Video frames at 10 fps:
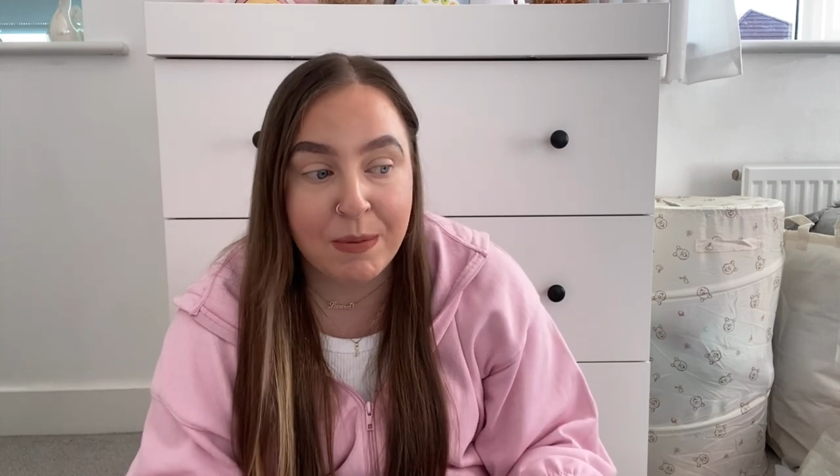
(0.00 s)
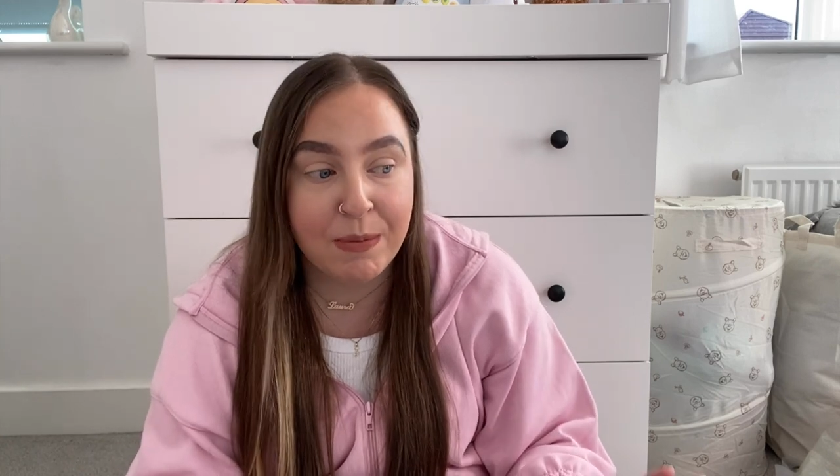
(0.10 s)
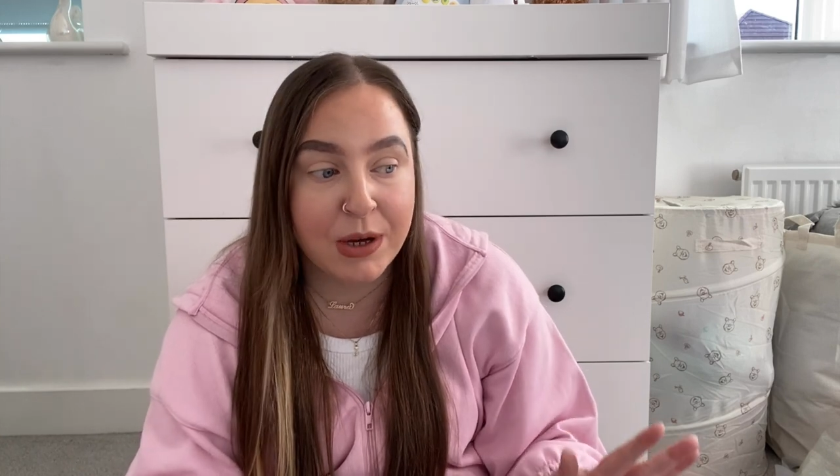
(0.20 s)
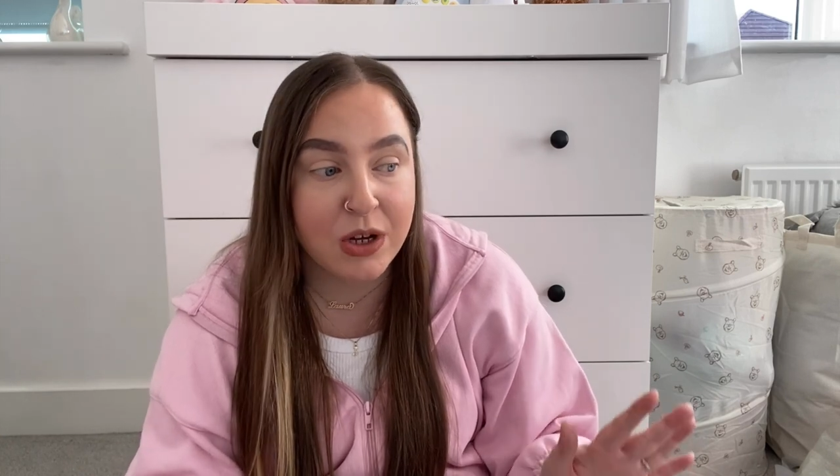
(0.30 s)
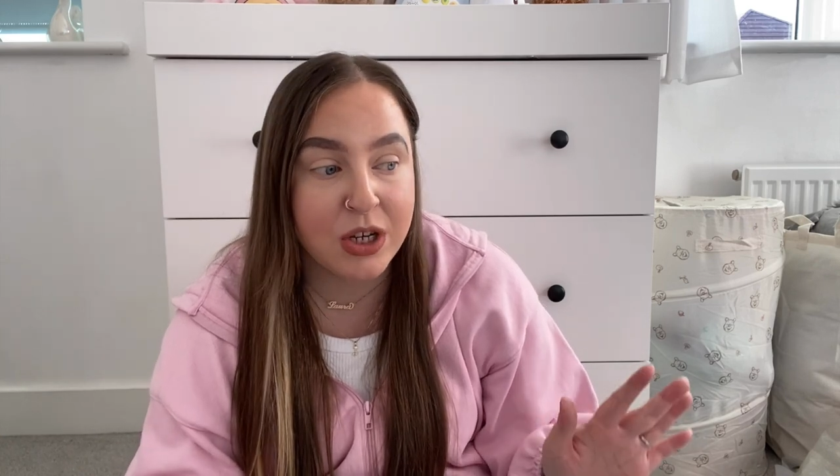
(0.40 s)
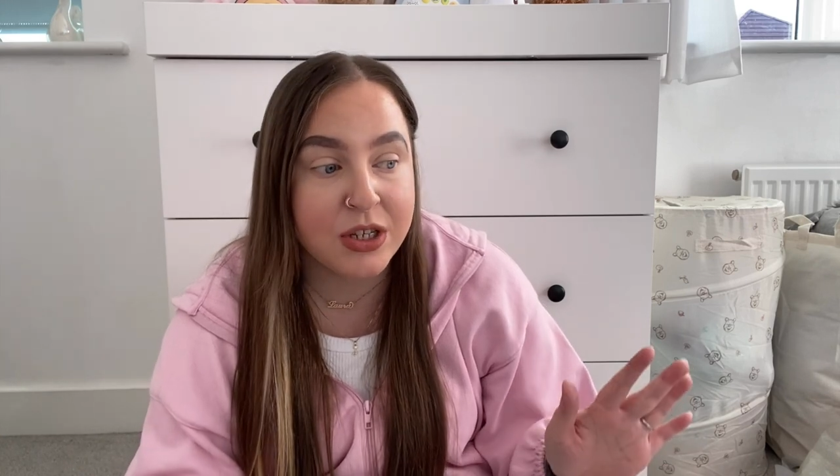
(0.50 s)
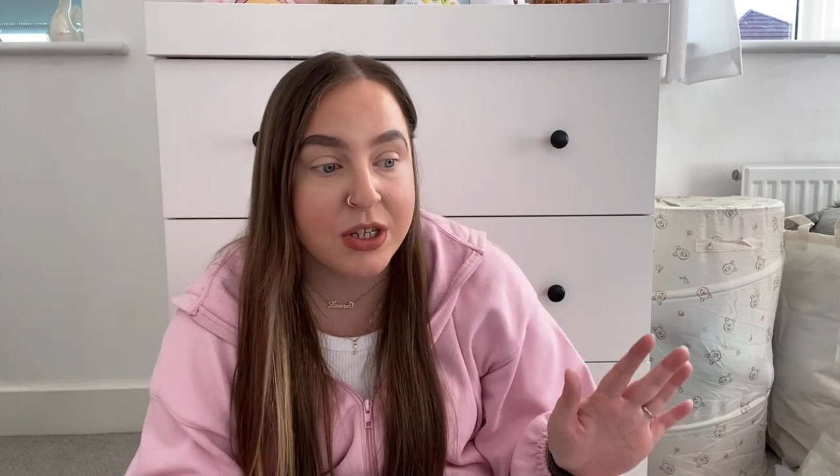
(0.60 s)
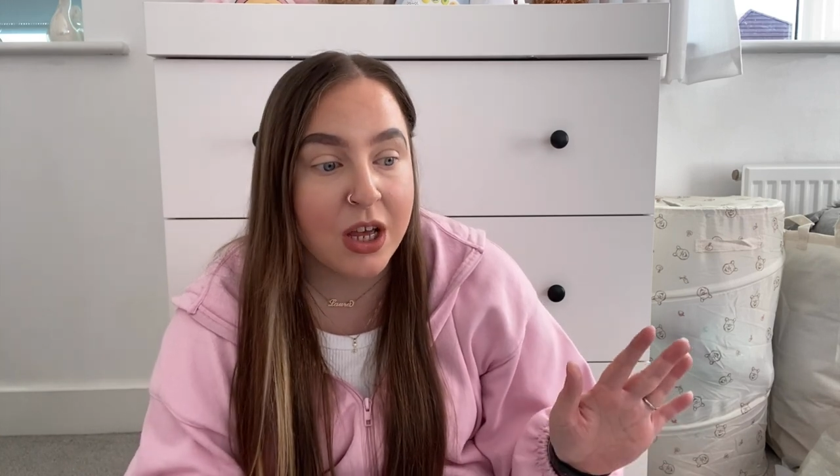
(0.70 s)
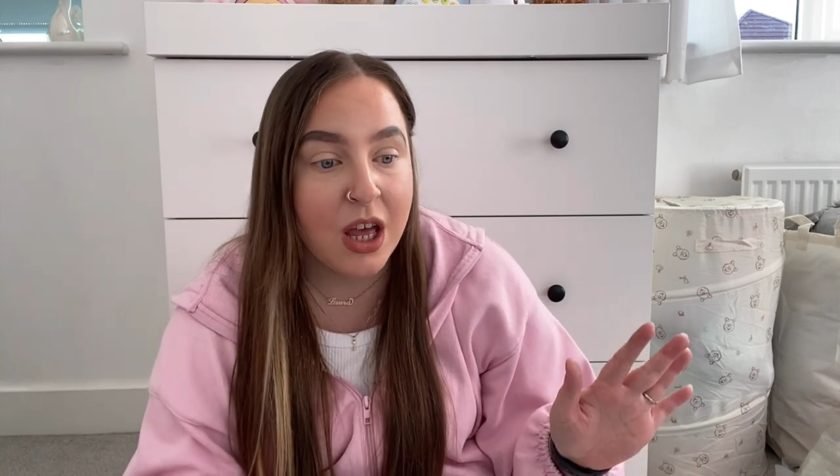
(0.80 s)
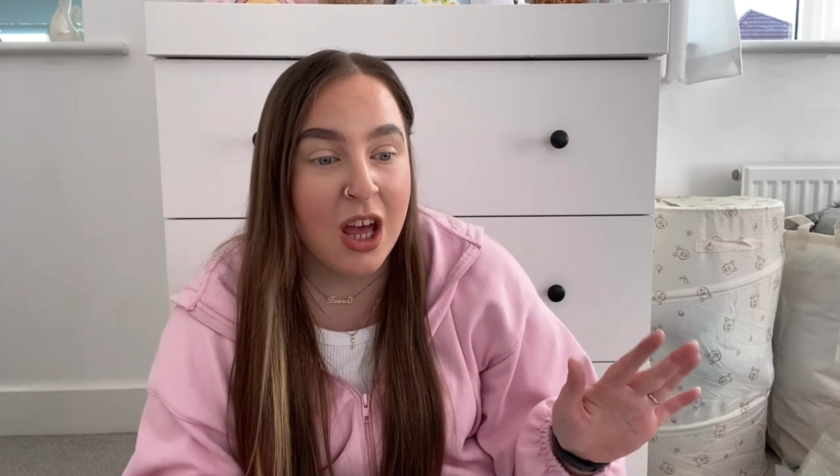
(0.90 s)
because
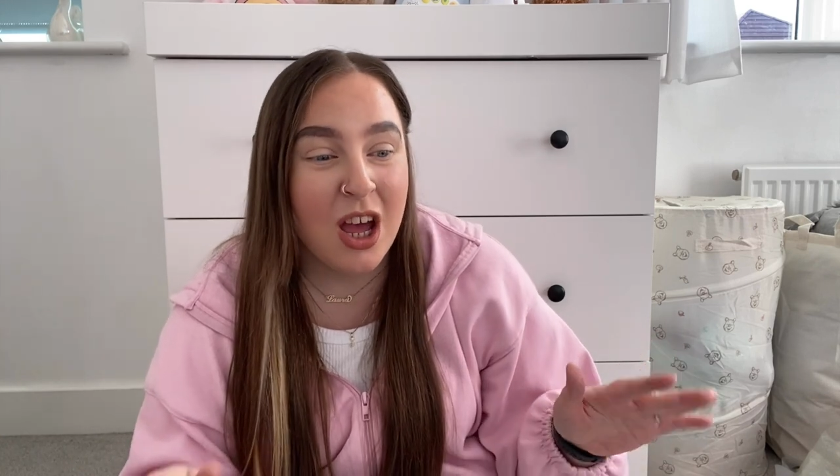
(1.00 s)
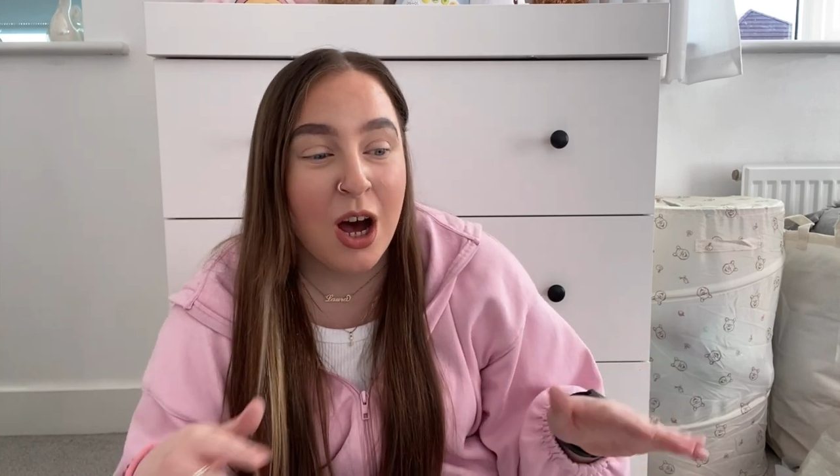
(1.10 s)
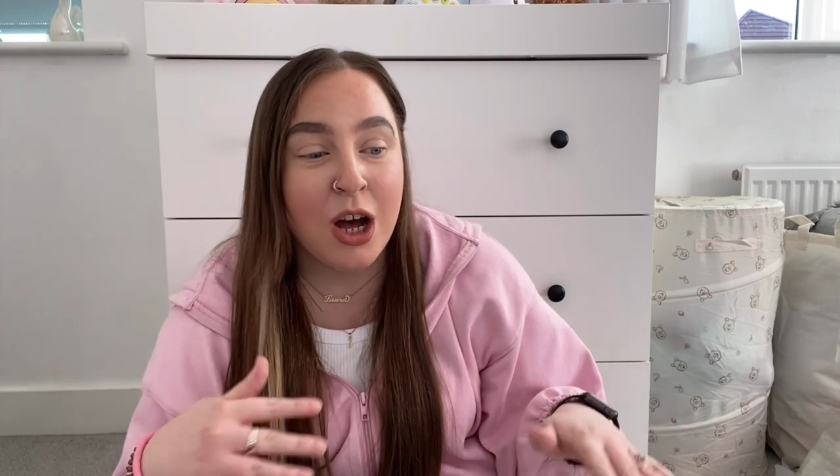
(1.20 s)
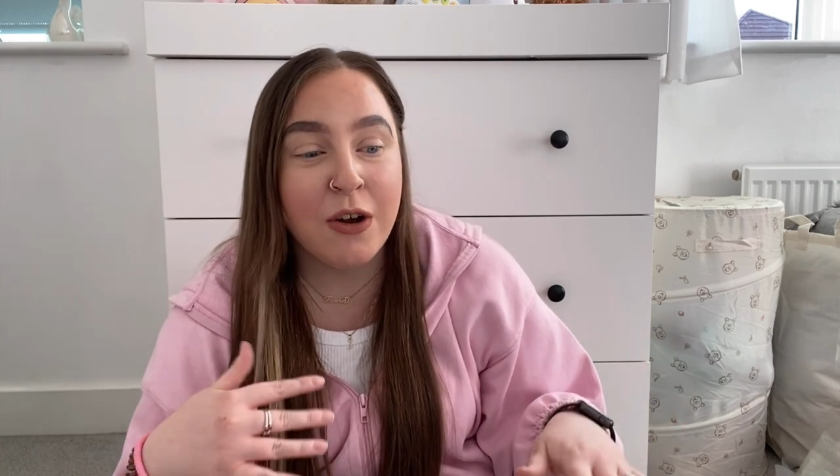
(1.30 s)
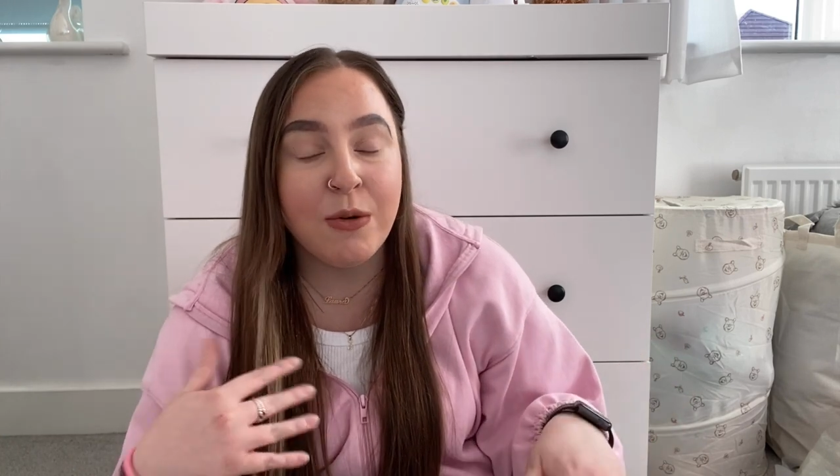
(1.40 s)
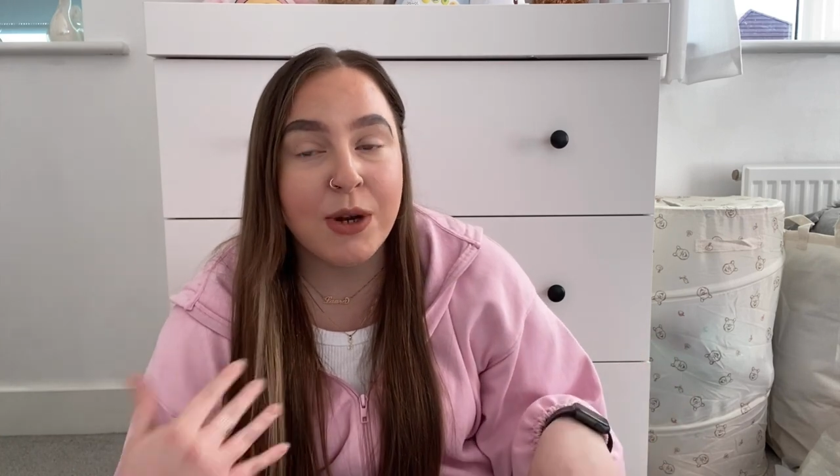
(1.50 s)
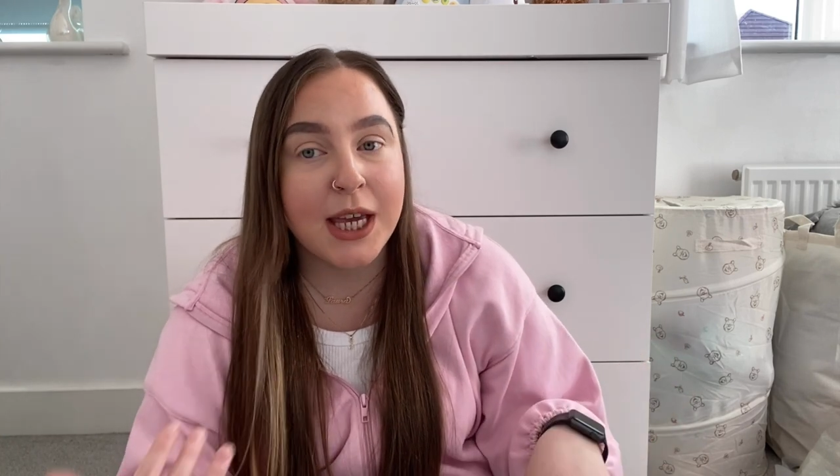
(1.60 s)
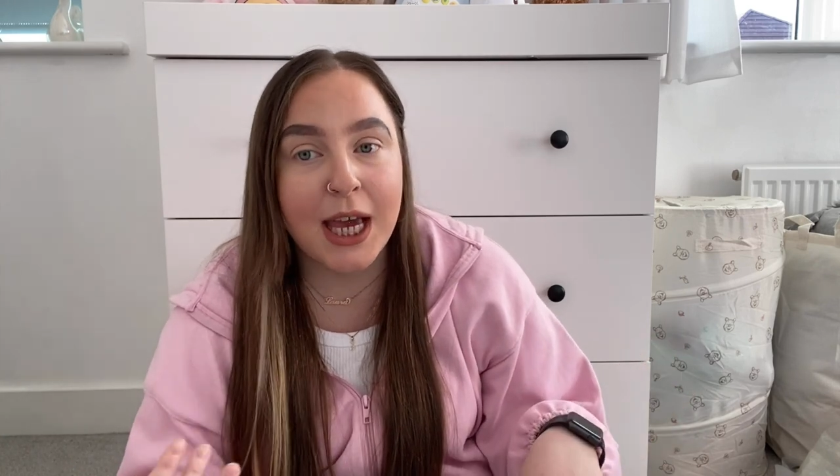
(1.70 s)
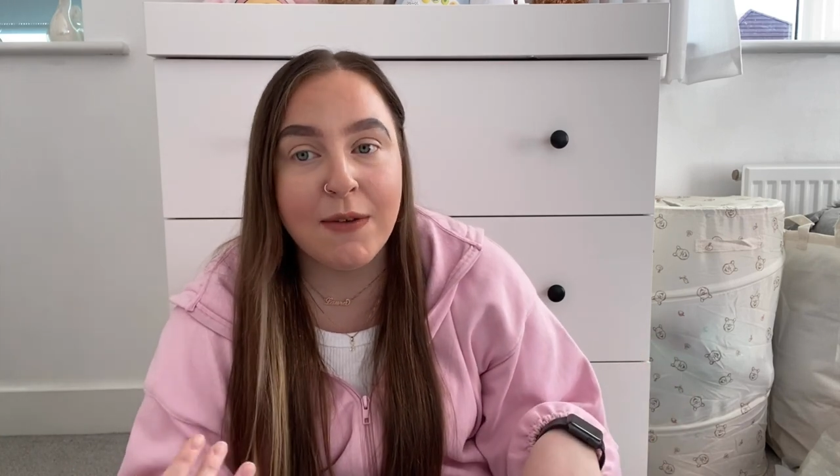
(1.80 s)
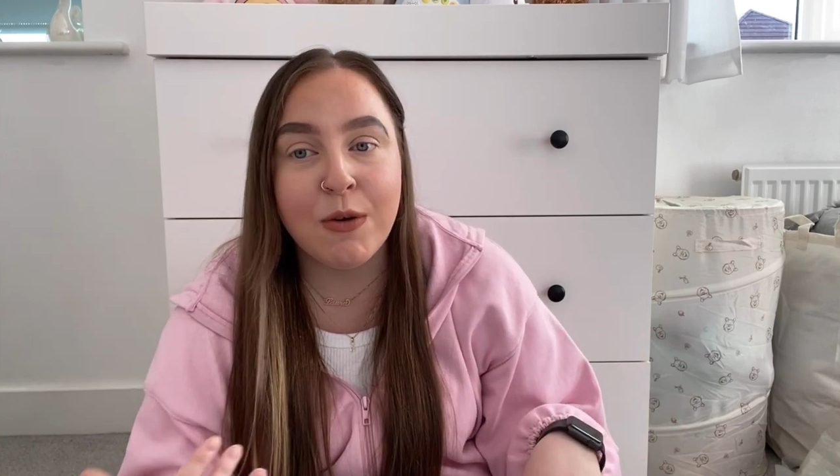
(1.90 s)
I don't really want to keep it.